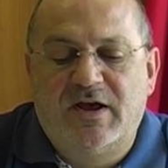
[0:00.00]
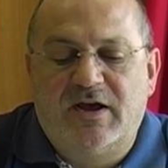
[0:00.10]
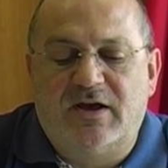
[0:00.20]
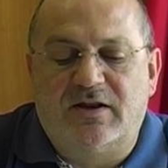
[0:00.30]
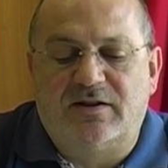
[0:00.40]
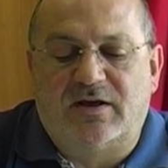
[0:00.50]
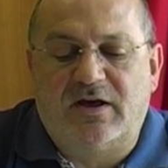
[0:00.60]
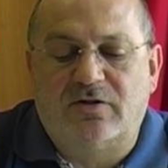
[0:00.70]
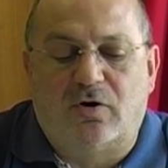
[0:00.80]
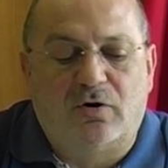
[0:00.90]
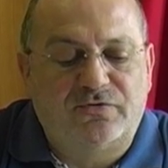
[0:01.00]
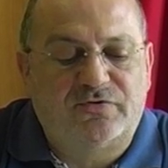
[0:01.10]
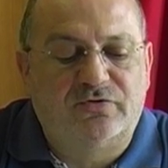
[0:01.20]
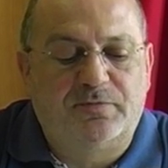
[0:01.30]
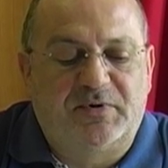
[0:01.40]
and had
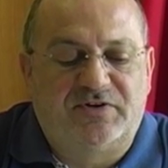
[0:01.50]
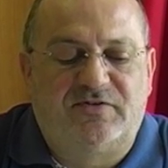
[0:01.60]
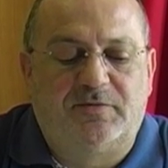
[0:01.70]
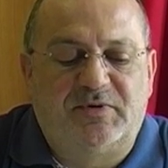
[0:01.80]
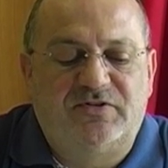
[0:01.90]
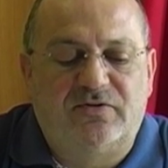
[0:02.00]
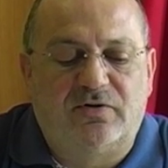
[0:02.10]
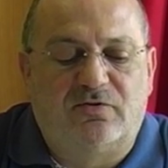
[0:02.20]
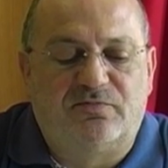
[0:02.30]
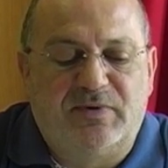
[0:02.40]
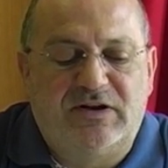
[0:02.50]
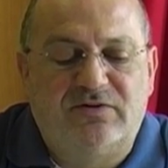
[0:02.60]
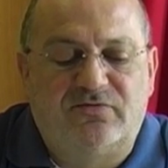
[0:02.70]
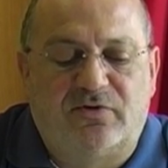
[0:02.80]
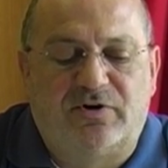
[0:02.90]
also the participation of many
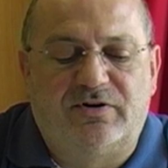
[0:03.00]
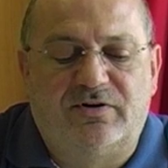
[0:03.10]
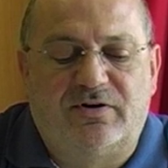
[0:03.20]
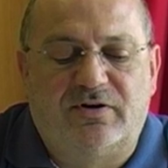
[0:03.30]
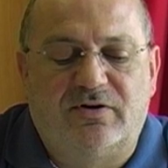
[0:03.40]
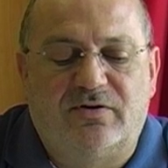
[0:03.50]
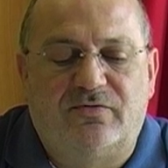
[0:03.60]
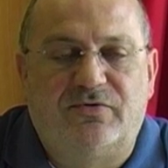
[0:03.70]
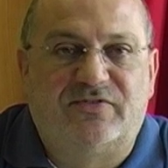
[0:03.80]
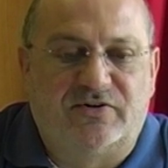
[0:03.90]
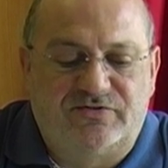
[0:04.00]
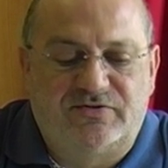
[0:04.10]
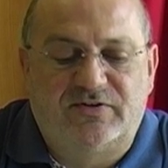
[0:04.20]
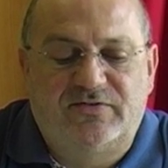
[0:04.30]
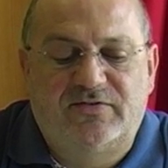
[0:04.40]
foreign
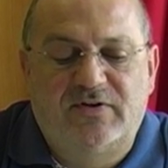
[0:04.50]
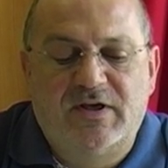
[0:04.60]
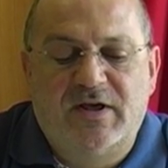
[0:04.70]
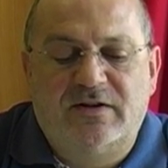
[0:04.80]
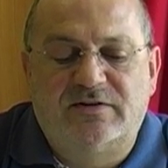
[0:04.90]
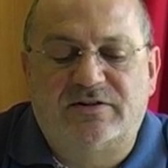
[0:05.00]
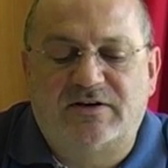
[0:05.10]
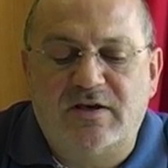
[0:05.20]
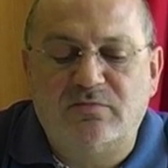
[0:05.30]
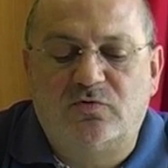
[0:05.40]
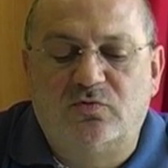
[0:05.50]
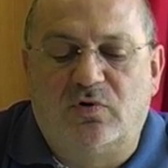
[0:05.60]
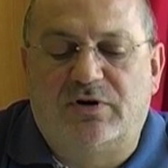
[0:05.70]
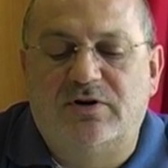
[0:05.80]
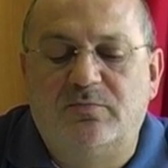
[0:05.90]
researchers that came to
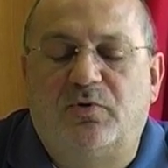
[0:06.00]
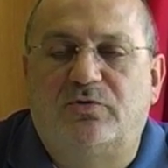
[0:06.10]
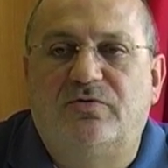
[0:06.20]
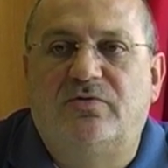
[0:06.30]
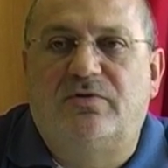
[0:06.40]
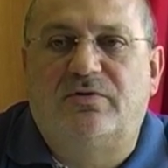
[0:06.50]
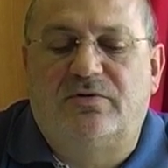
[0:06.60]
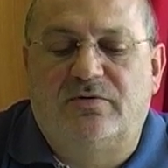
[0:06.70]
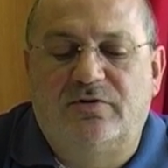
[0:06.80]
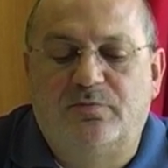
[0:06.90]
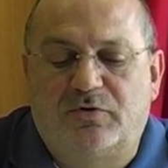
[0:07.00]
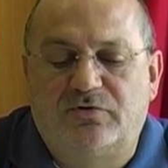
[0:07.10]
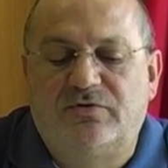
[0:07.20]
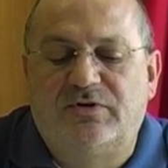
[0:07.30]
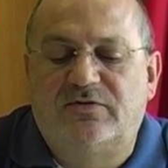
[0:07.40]
work in Portugal in
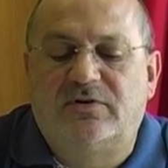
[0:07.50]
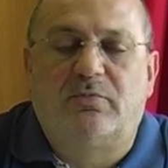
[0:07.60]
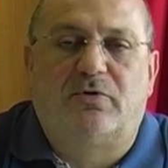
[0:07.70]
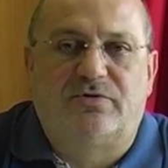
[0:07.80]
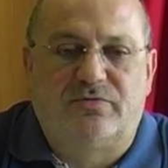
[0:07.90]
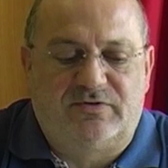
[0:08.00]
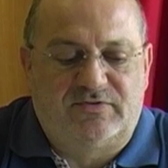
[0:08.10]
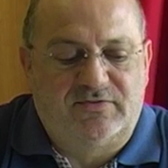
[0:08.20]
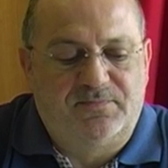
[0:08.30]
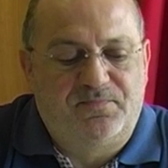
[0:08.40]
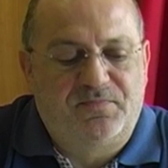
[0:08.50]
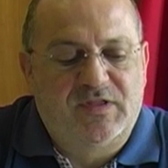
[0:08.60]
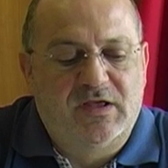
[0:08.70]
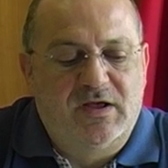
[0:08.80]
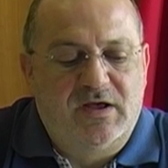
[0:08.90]
Portuguese laboratories.
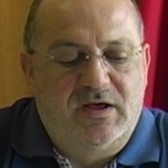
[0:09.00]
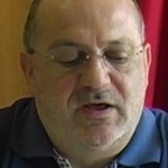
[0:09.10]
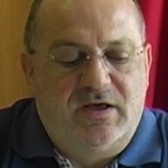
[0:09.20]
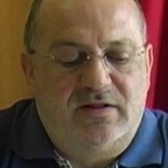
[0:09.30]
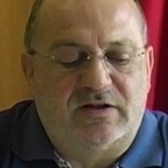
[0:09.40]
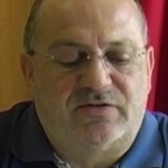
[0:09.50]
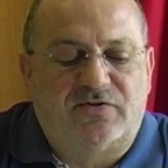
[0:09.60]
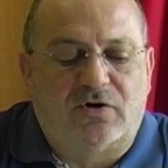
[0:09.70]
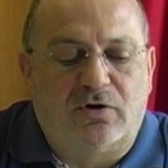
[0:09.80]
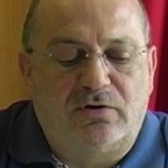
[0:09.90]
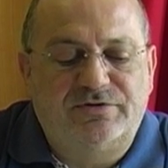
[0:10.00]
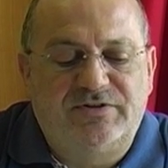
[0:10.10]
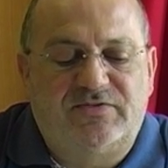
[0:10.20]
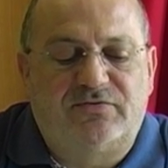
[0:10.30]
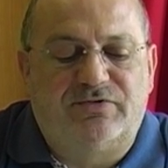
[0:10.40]
That's all
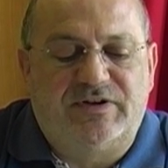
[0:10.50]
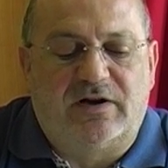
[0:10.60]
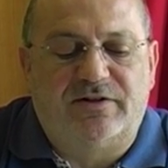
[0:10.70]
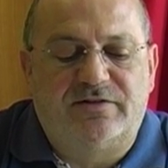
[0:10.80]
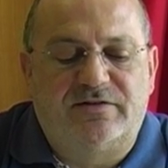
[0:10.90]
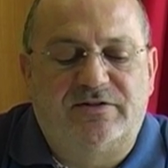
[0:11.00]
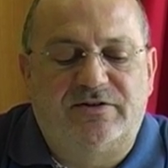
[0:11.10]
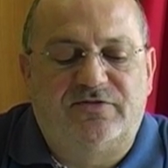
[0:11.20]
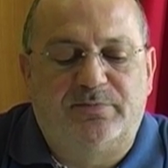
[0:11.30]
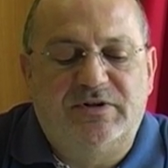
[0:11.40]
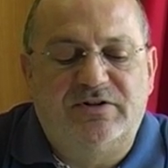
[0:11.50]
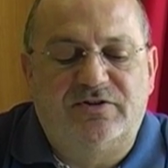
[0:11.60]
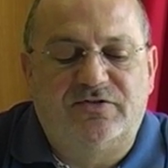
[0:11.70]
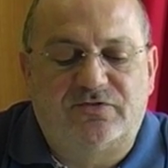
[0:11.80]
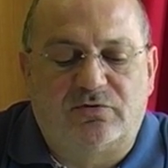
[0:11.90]
this reality that is being
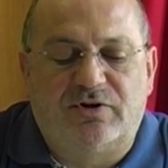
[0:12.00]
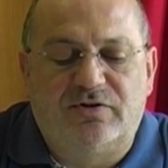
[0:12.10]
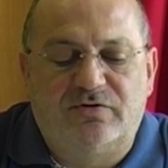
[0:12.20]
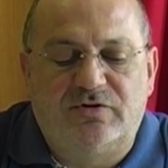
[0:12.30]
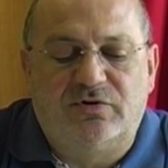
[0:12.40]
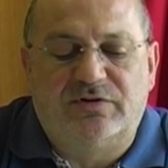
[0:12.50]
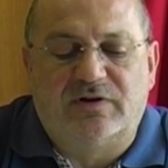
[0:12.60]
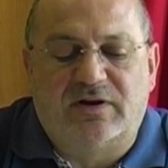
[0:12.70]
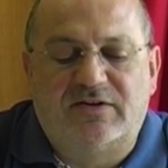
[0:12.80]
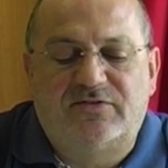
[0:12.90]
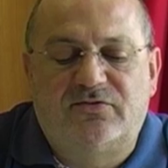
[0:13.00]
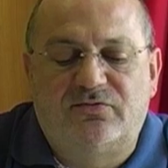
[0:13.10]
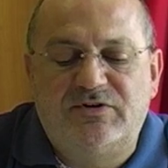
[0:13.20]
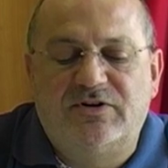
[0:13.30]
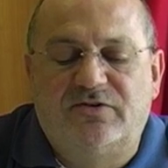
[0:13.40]
destroyed during the last
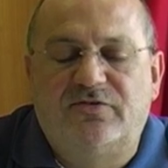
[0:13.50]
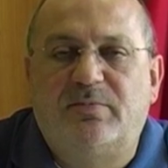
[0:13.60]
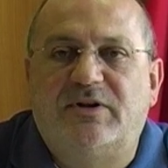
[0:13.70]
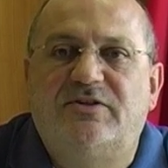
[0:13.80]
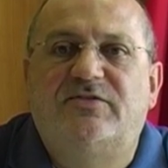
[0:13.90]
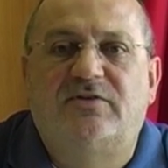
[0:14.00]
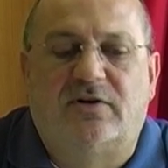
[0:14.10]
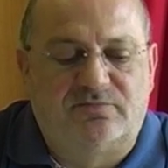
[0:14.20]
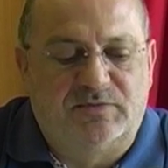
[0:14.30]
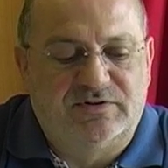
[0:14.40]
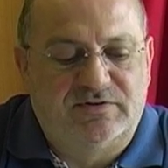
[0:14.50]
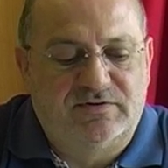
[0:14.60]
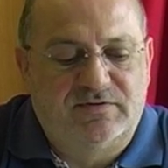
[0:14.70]
3 years by this government.